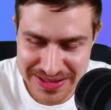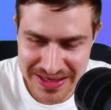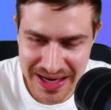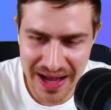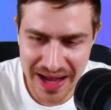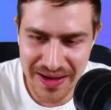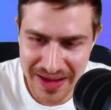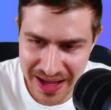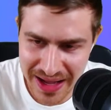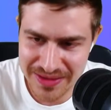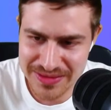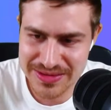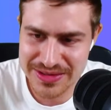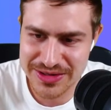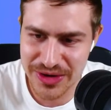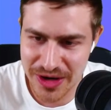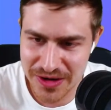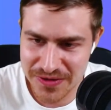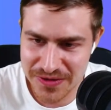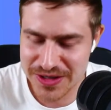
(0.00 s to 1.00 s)
I'll
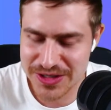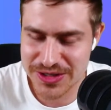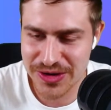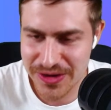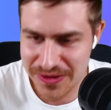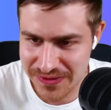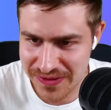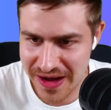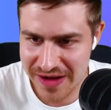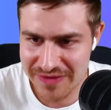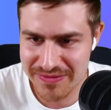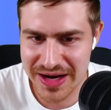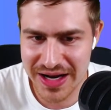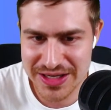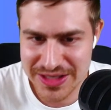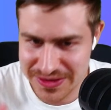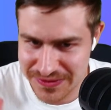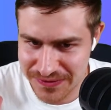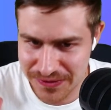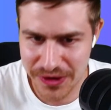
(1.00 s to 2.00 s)
do it for 2 to 5
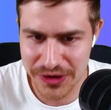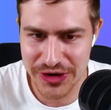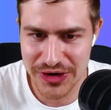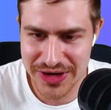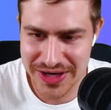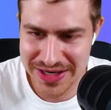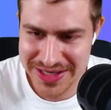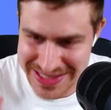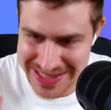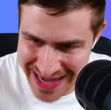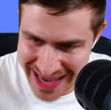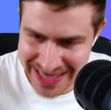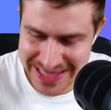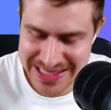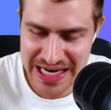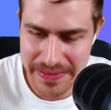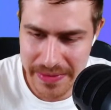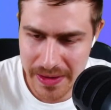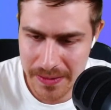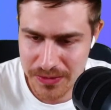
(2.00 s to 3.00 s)
minutes for a New Year's next time, I